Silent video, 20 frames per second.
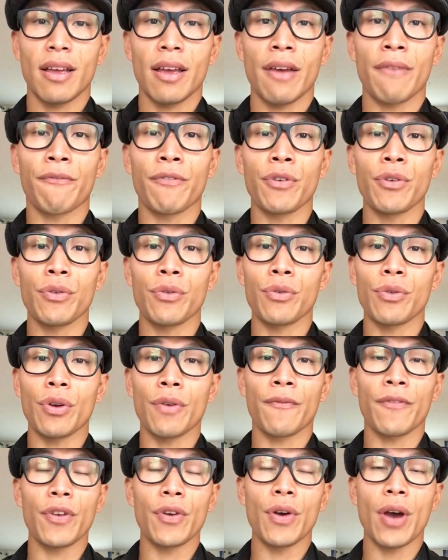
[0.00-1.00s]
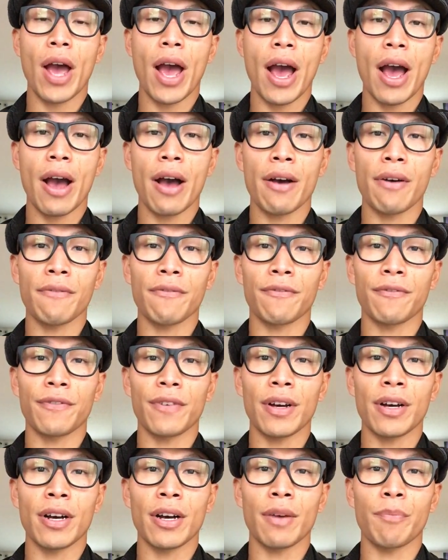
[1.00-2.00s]
if you have
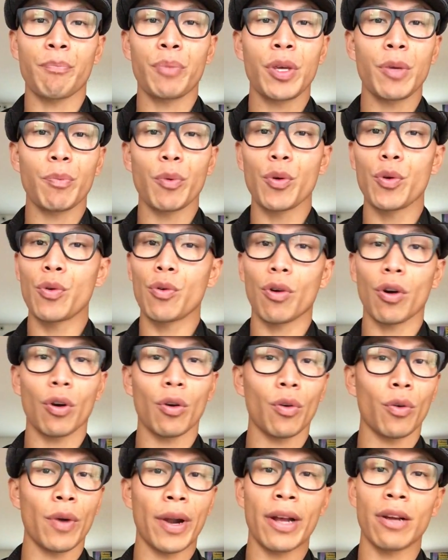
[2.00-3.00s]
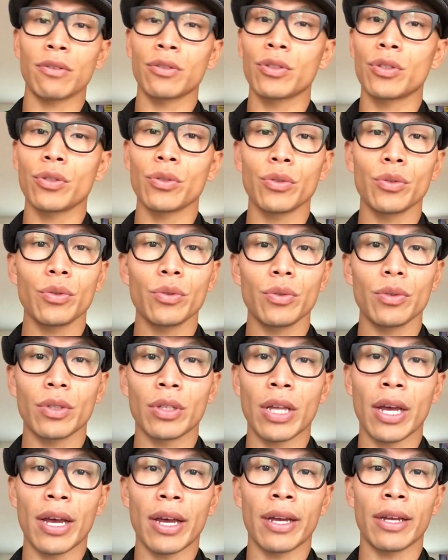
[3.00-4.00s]
people who are around you
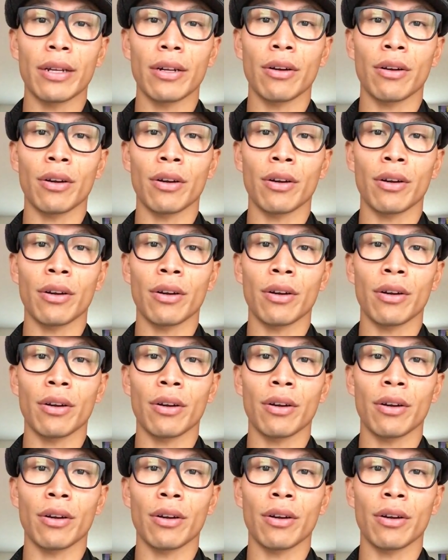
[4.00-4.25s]
that